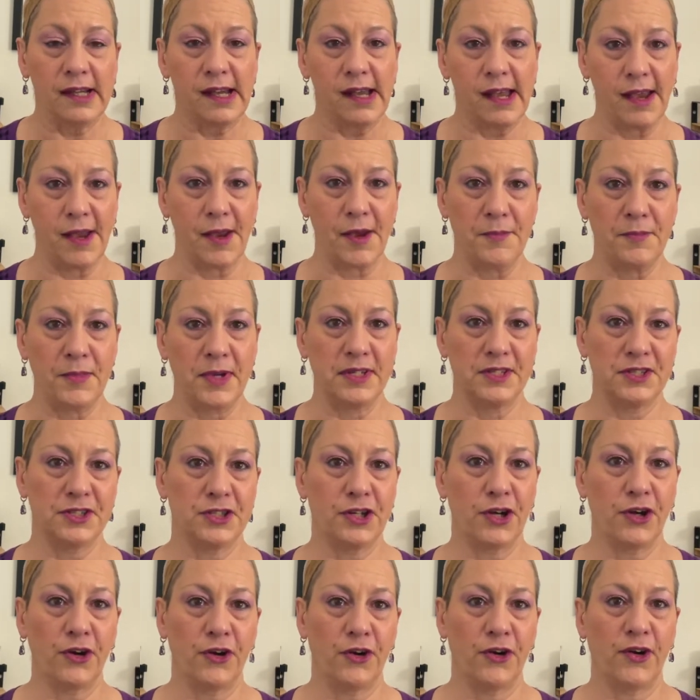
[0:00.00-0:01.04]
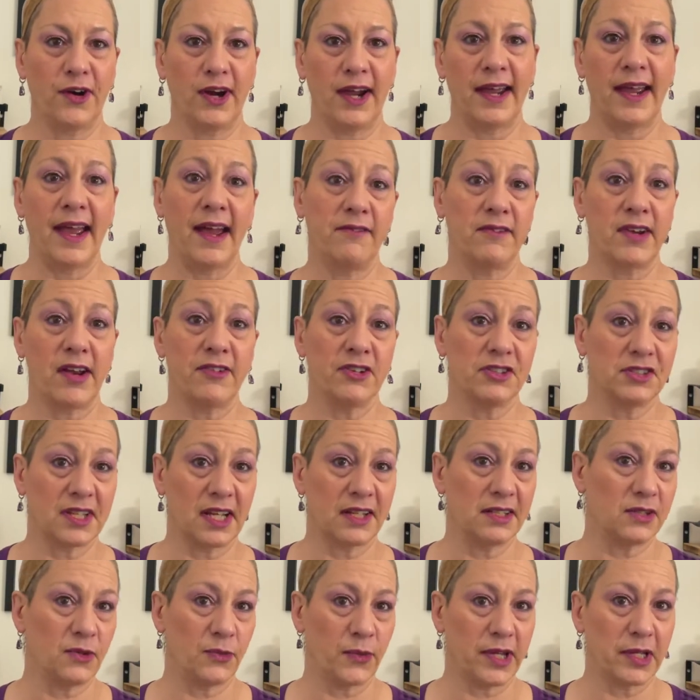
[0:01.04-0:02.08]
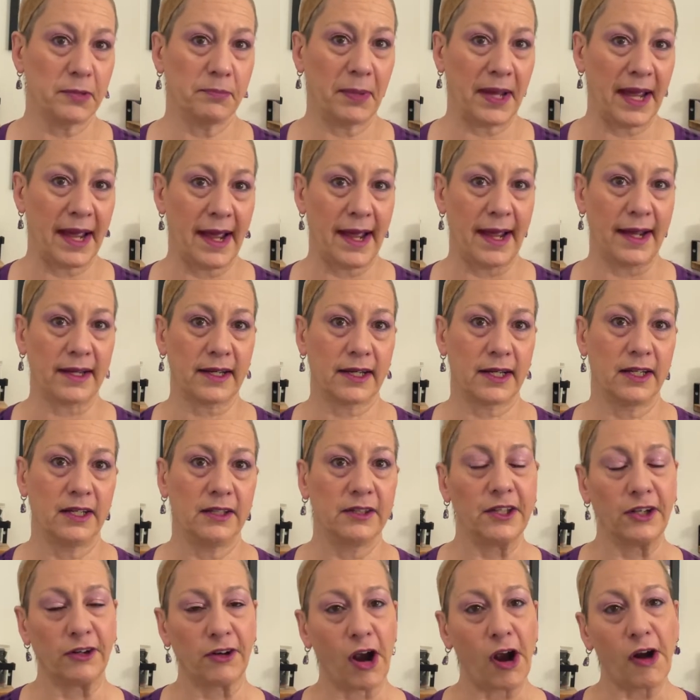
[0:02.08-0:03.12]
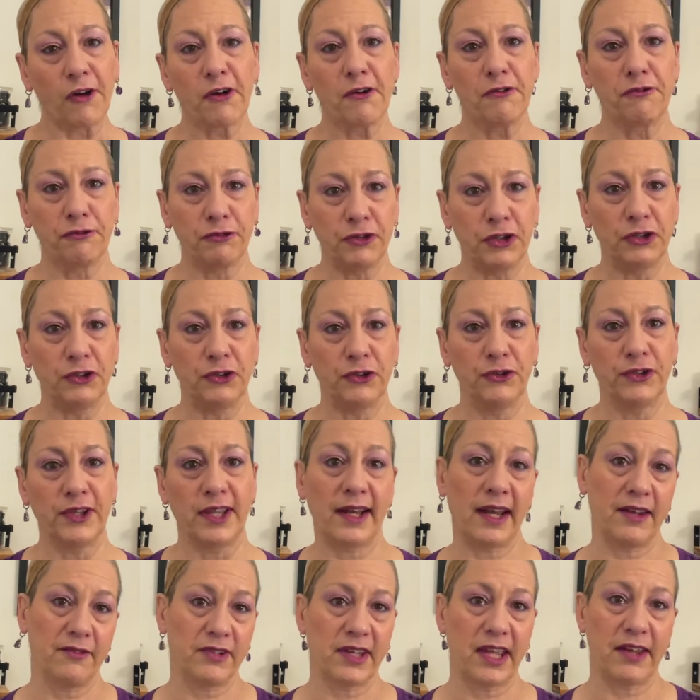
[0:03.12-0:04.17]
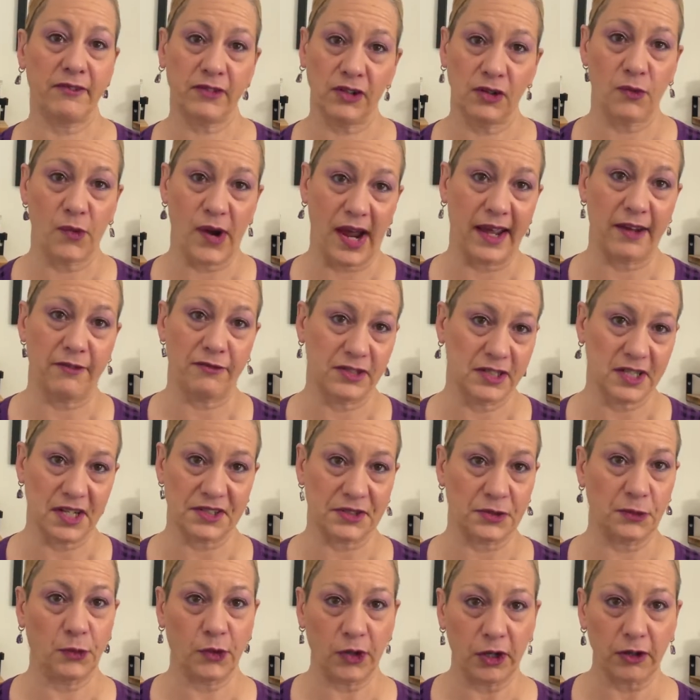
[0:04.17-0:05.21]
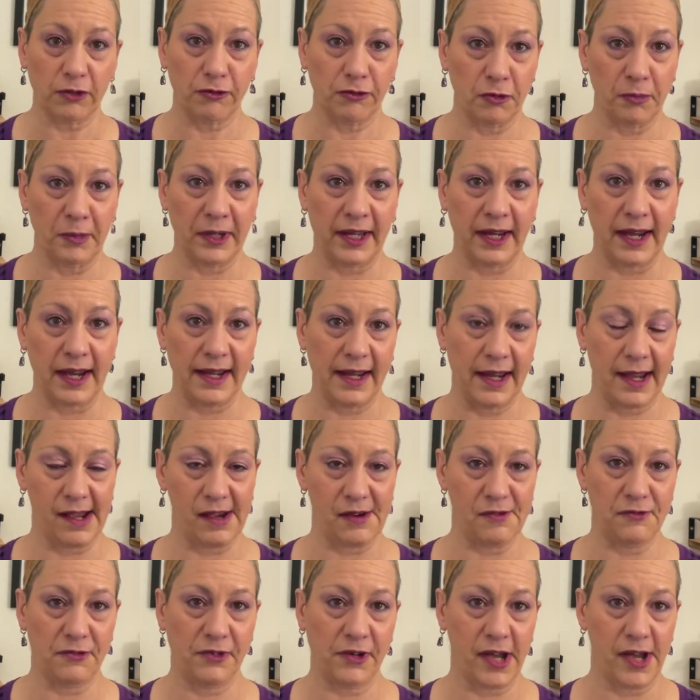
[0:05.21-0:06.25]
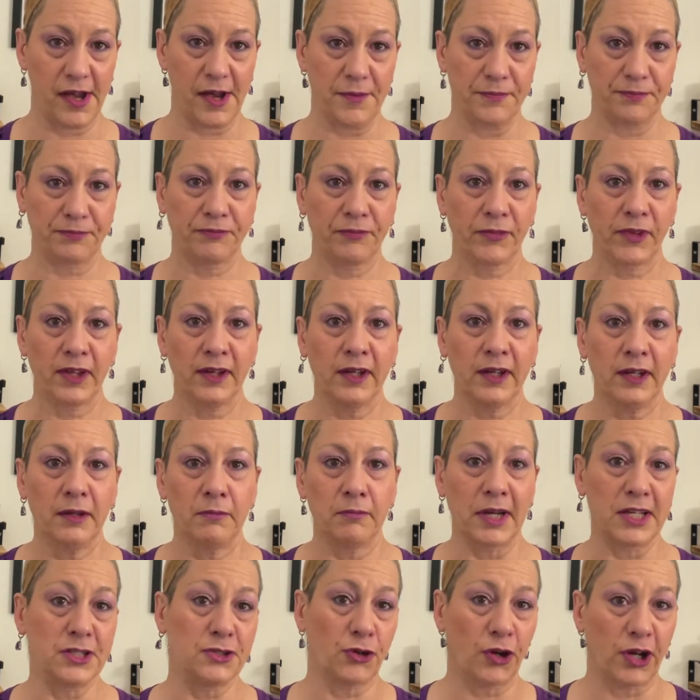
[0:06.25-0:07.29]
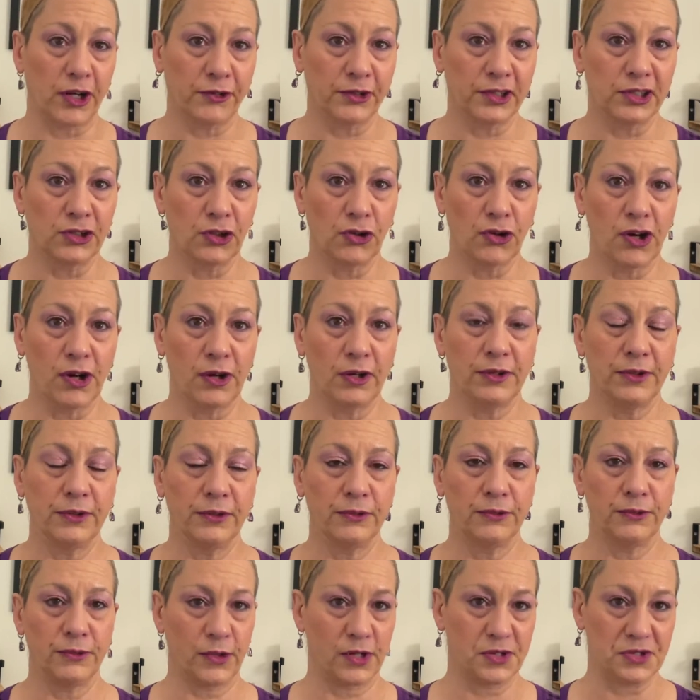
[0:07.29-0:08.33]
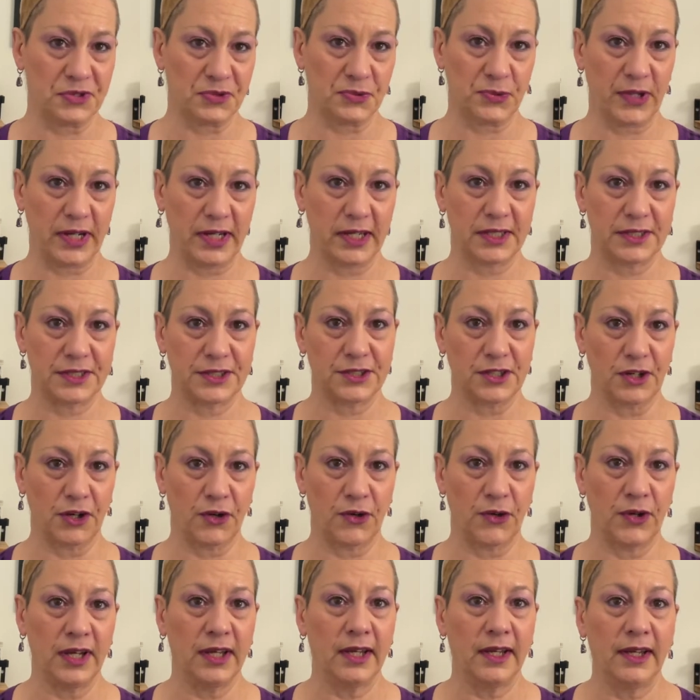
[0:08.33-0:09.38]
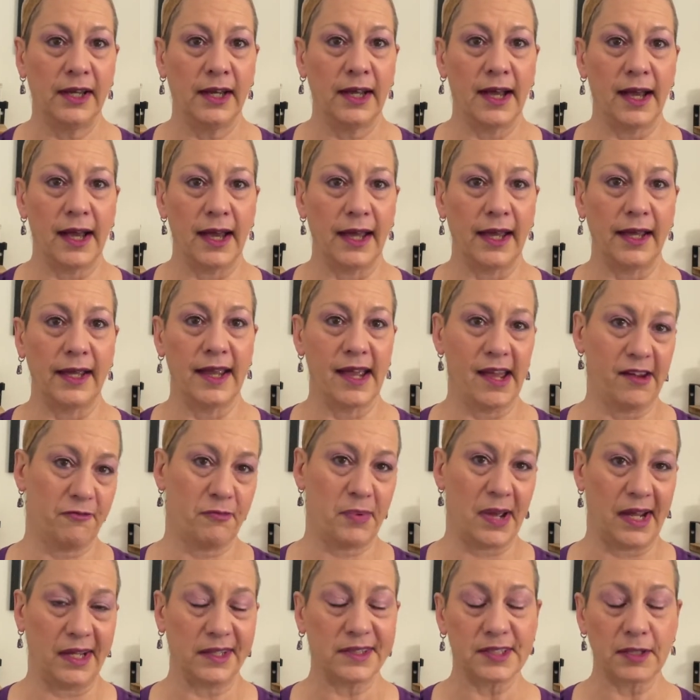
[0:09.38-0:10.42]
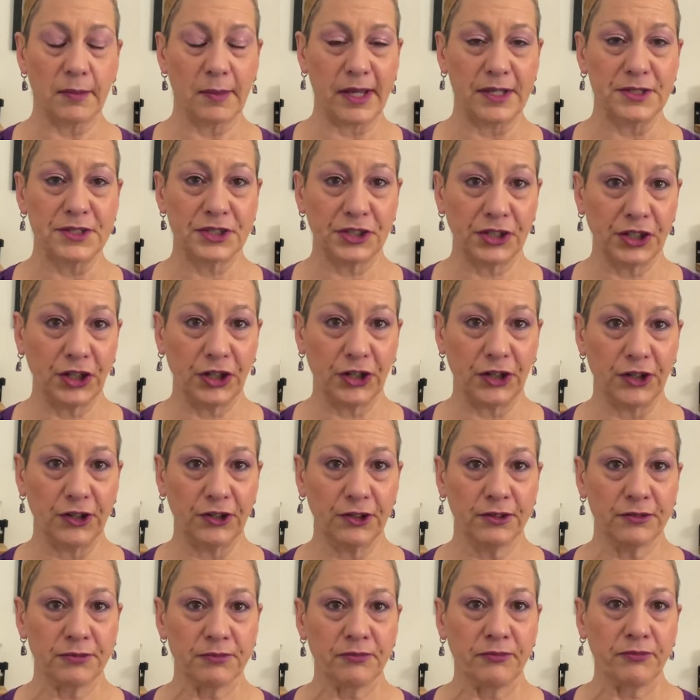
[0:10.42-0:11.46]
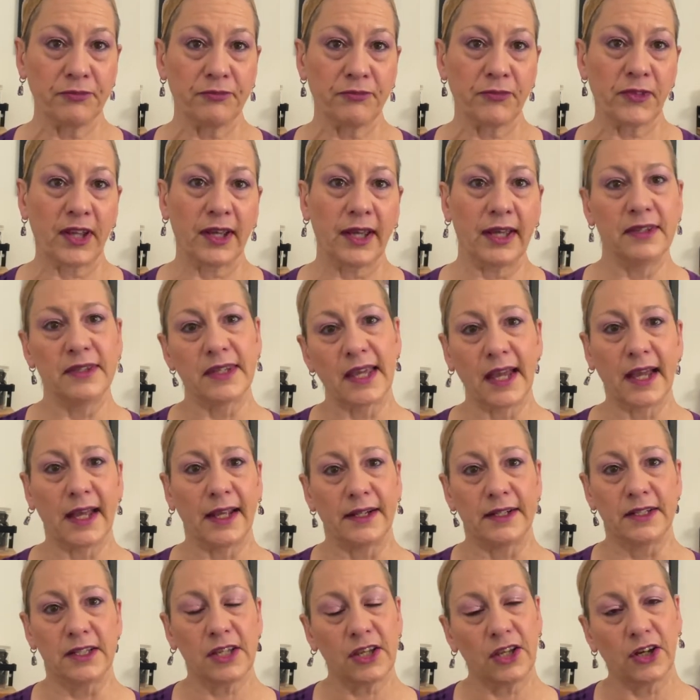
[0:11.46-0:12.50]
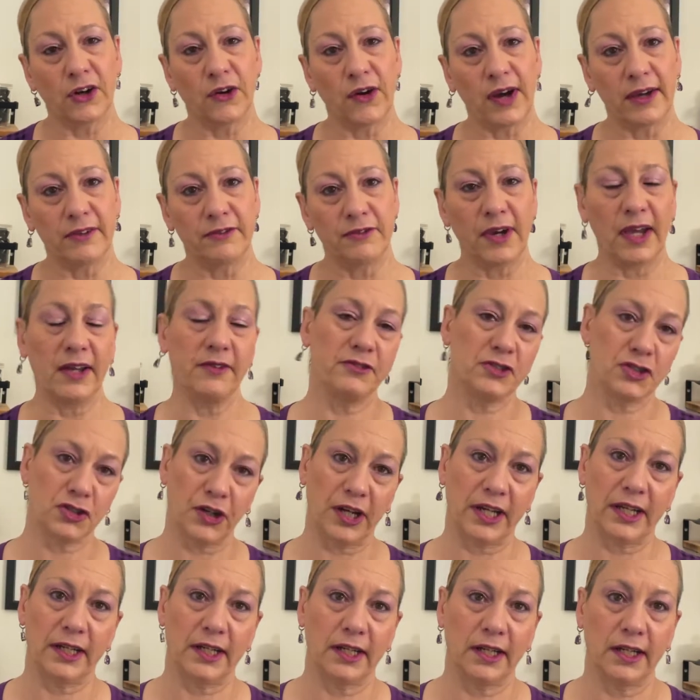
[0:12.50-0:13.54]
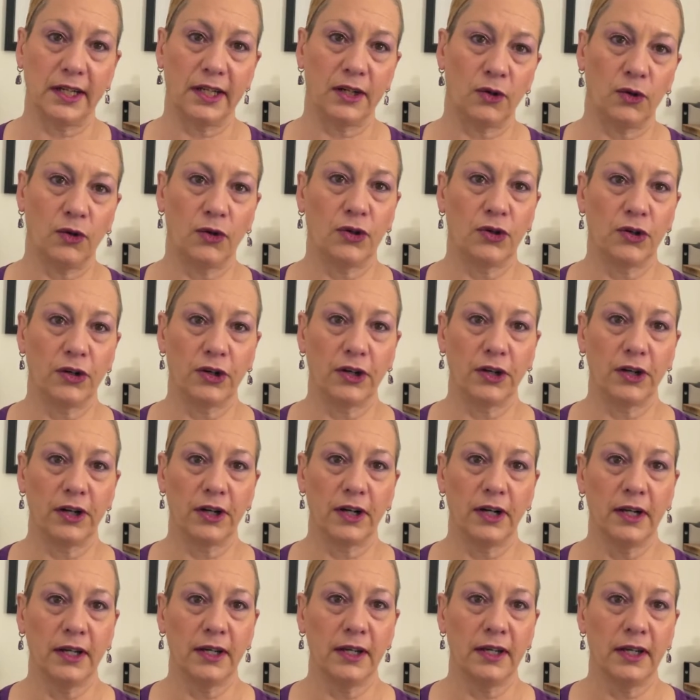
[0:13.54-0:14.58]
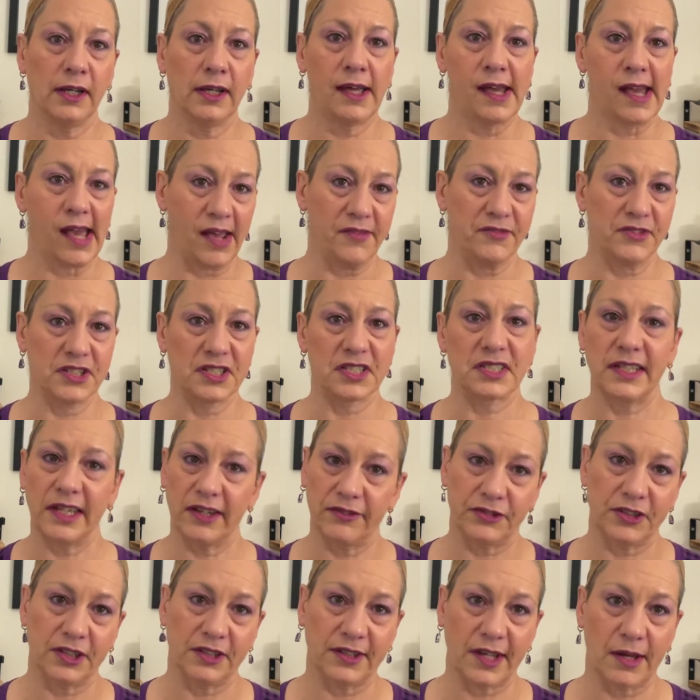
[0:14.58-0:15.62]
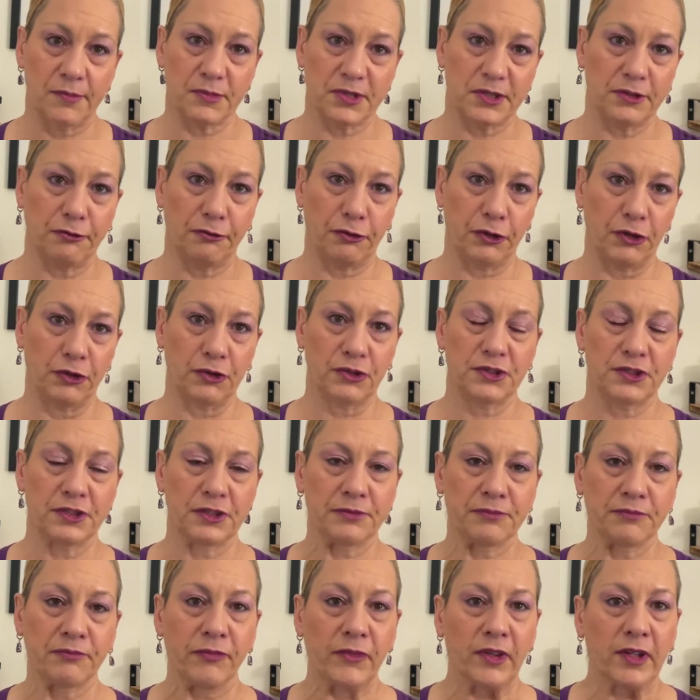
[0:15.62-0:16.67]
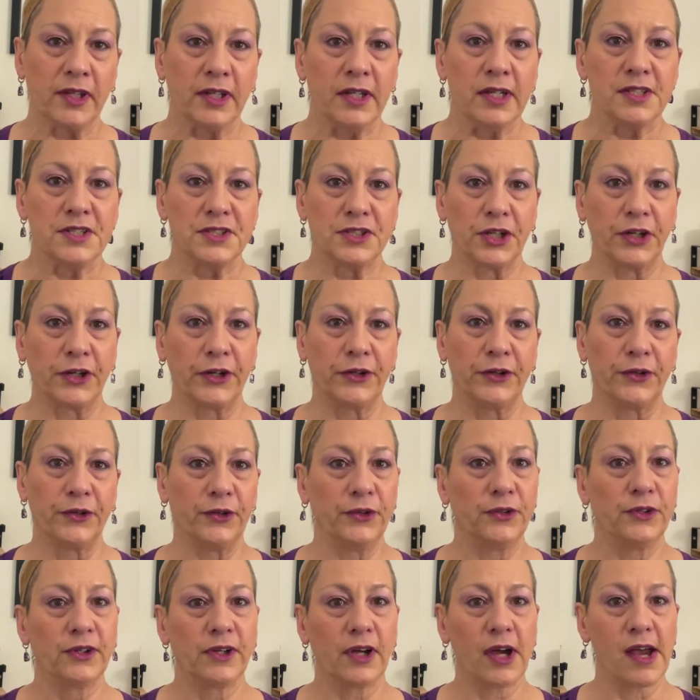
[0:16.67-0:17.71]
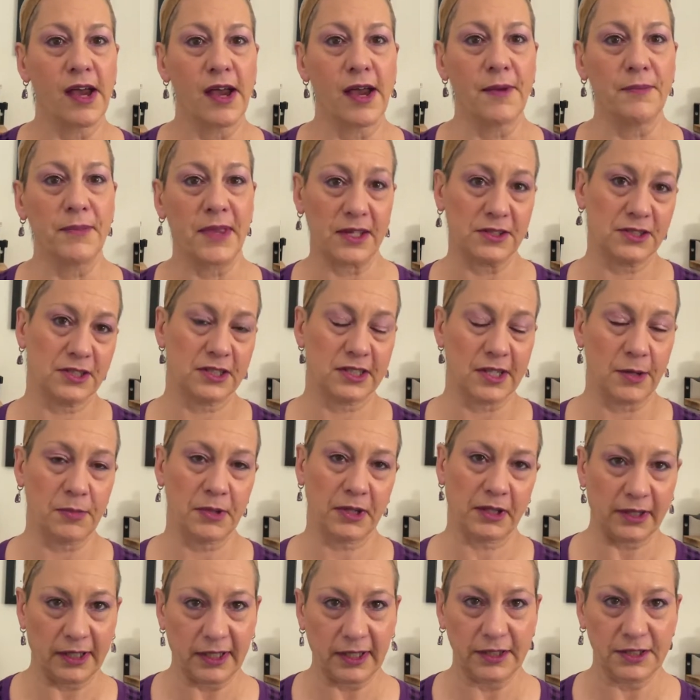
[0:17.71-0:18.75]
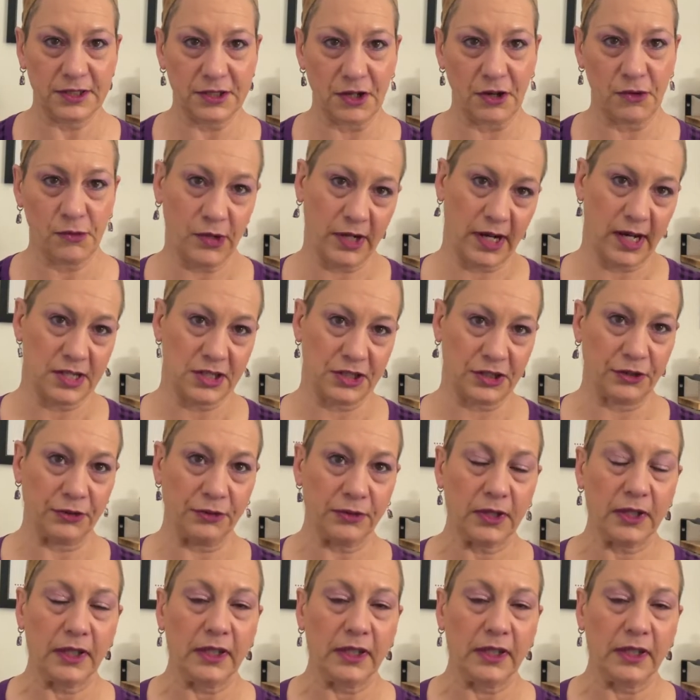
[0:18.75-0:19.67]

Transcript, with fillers: Um, and so I have never sent a wig back. There are a few that I've given away if it doesn't work for me. I have, um, my daughter-in-law wears wigs, so I have passed them on to her. And then, you know, I've, I've traded or I've just gifted them to folks. So um, that's typically so what I do.